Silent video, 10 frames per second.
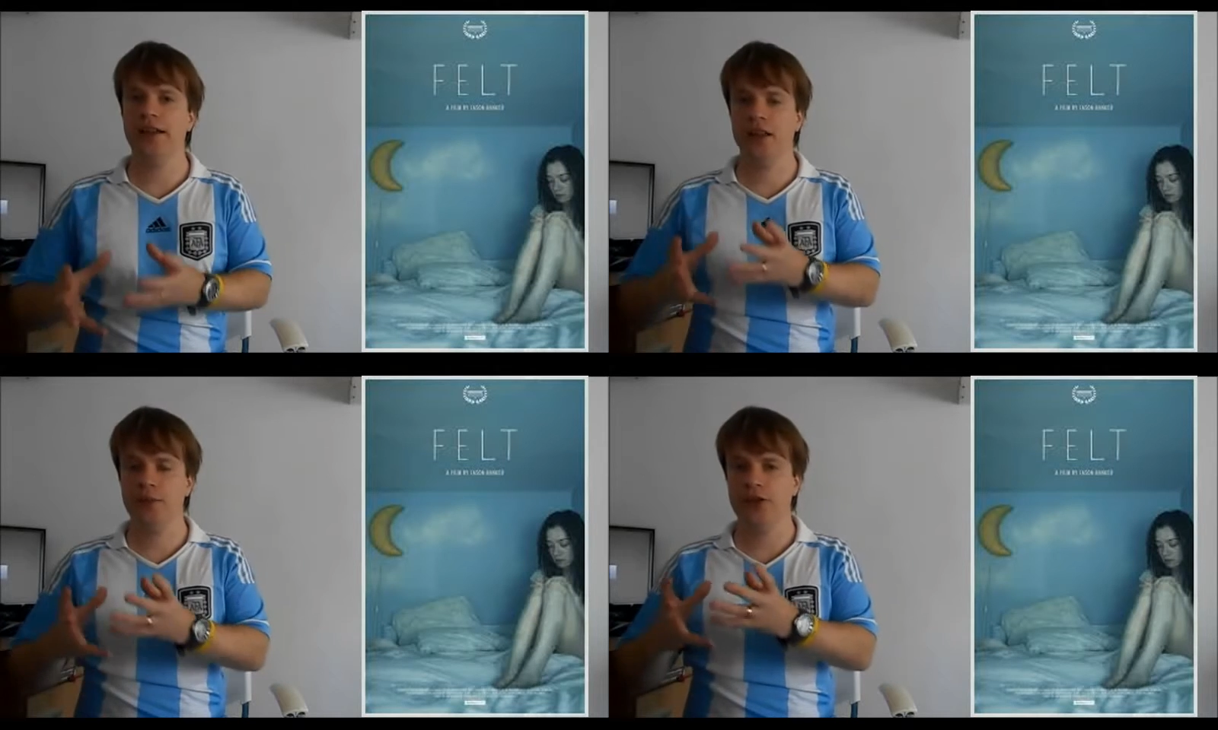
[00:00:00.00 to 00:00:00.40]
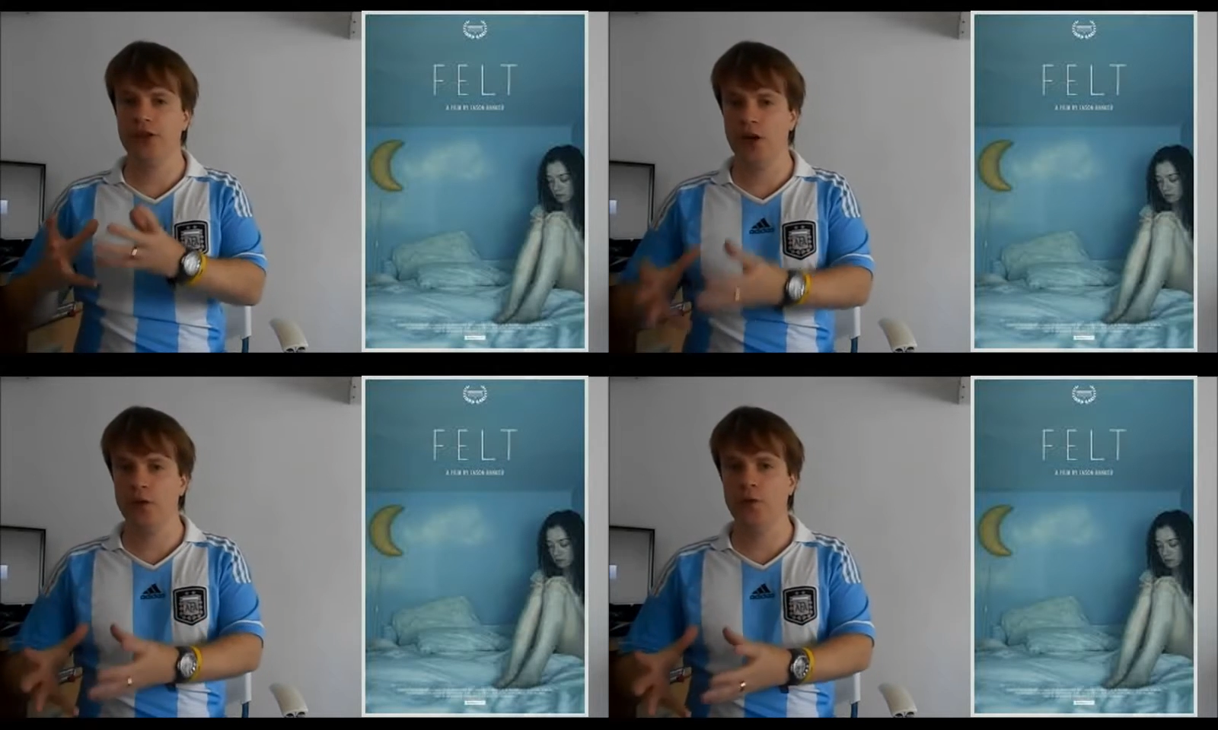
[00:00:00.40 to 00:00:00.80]
elements
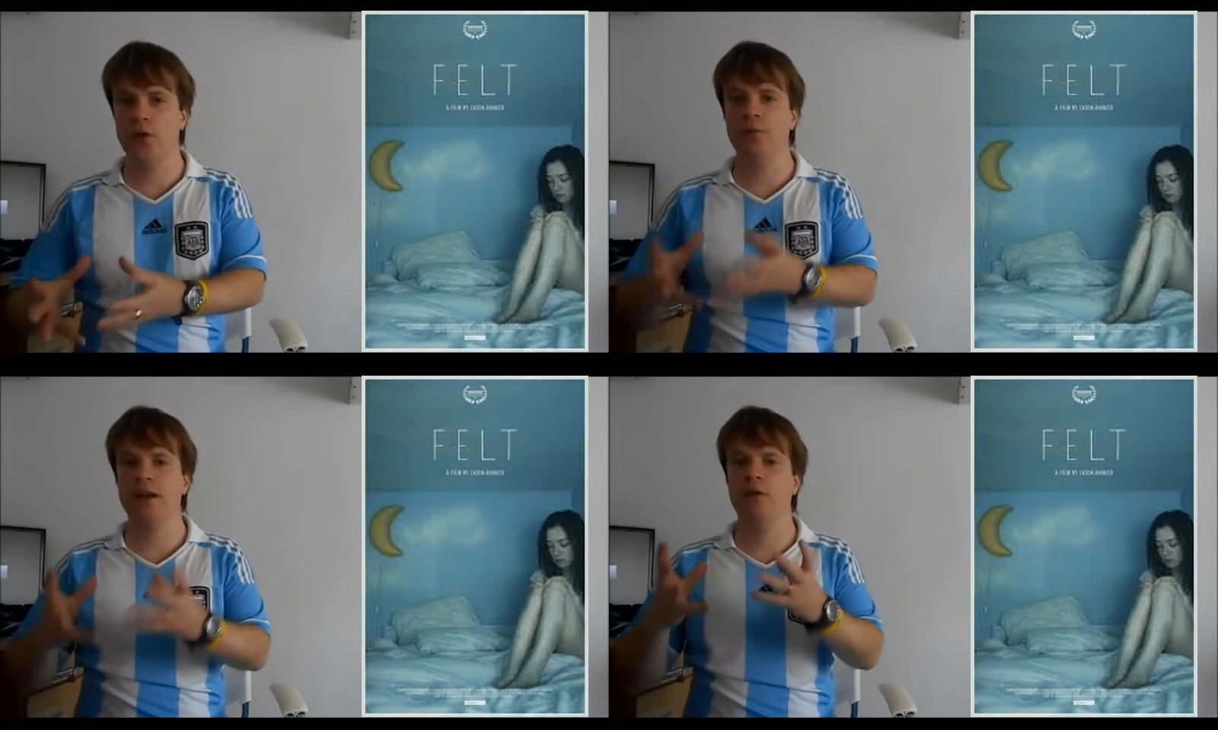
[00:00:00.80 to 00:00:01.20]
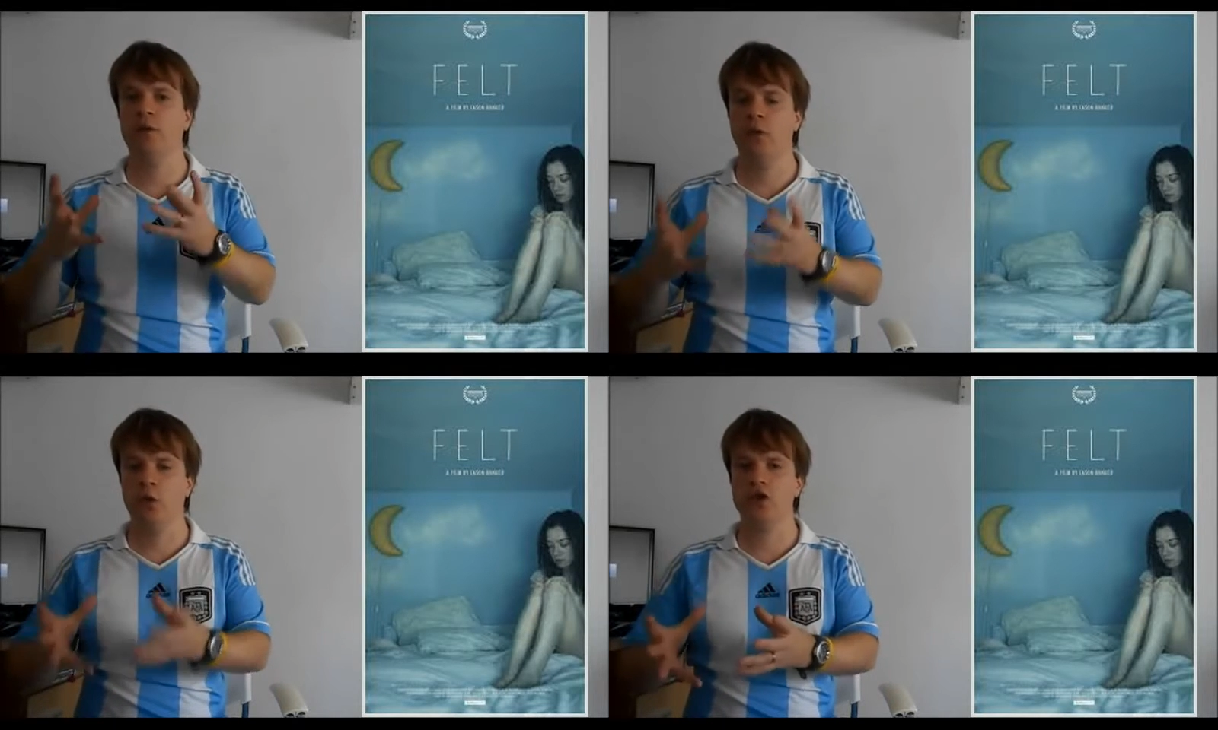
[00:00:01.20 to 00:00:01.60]
going for it, but
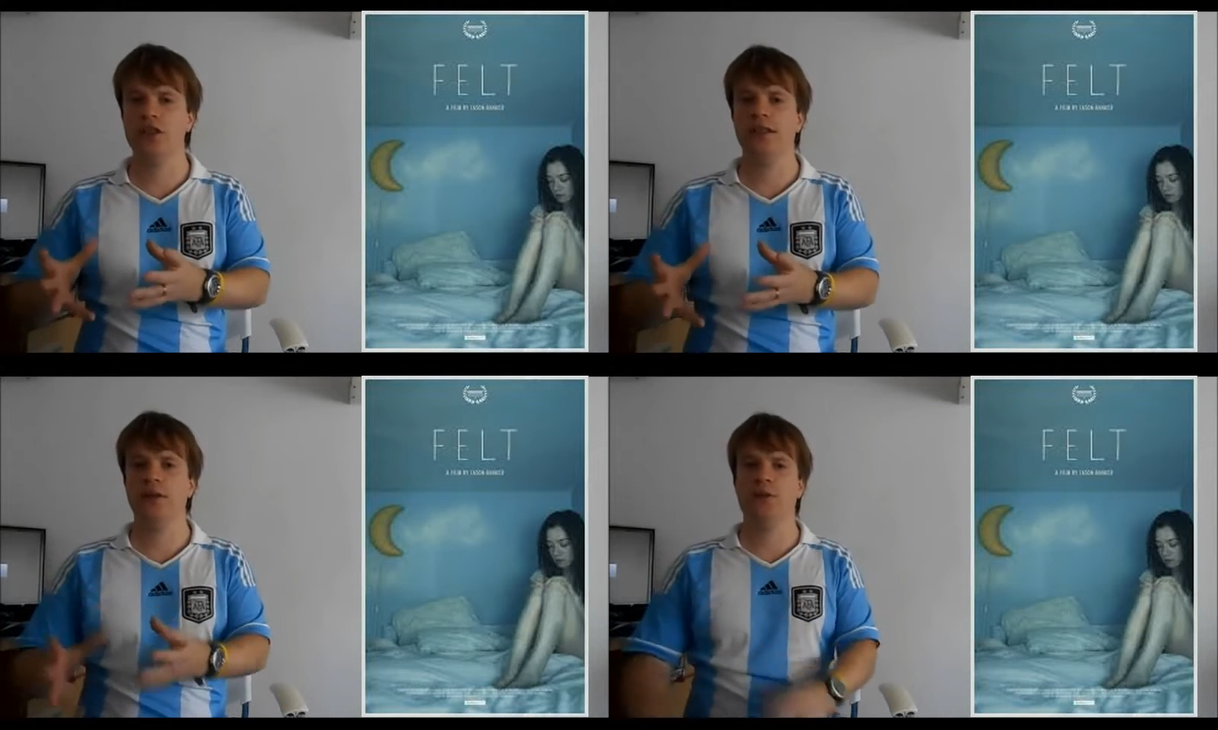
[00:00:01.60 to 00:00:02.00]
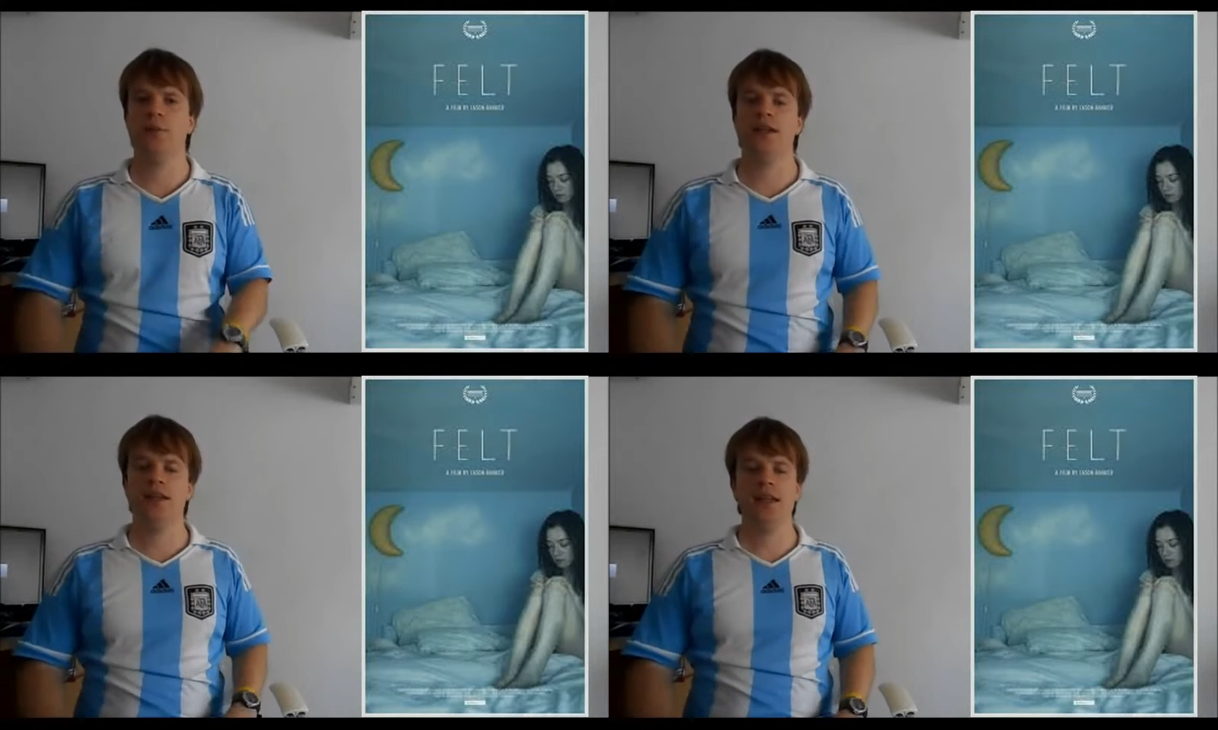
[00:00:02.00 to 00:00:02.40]
unfortunately for
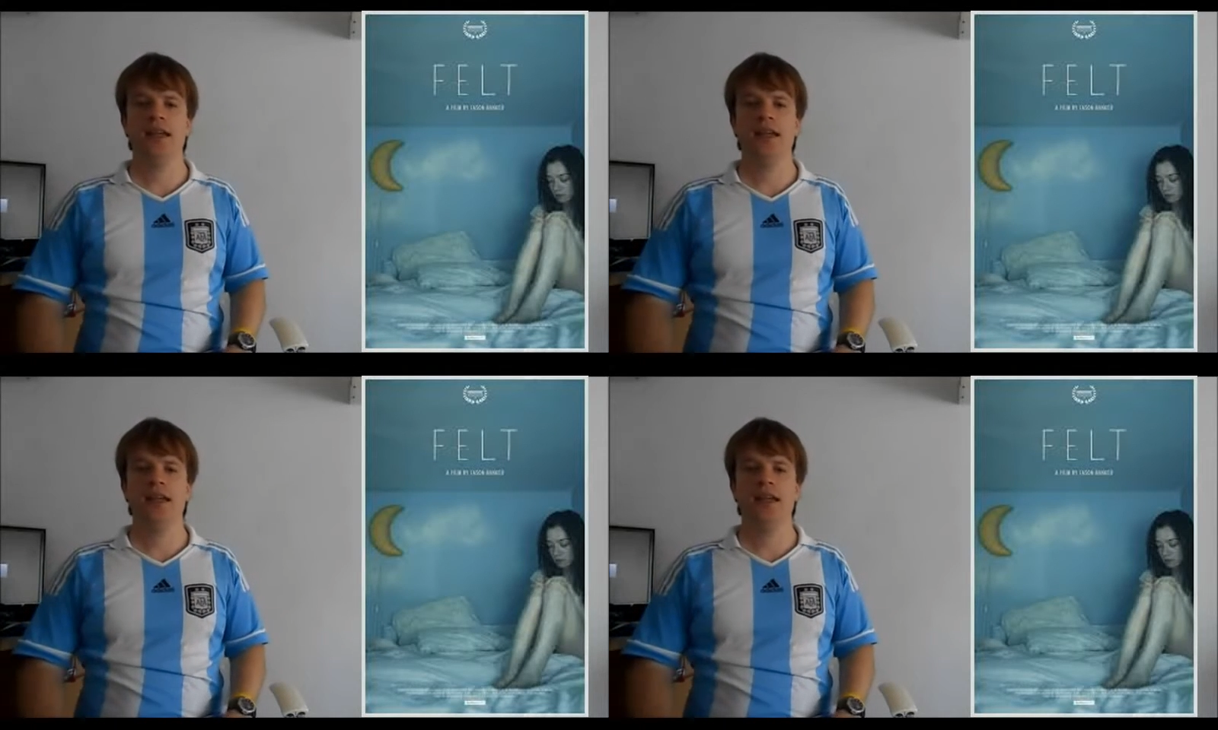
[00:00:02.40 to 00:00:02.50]
me,